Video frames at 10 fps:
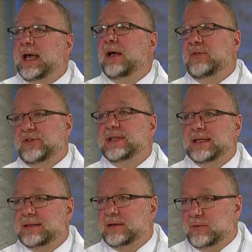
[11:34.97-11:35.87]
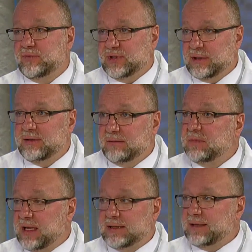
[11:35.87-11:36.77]
Health Systems,
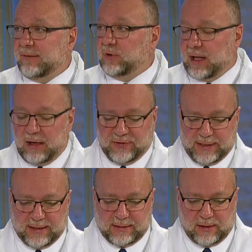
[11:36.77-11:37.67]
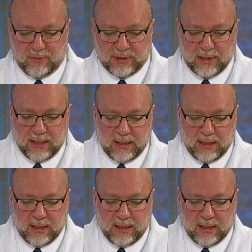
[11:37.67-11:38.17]
several health systems,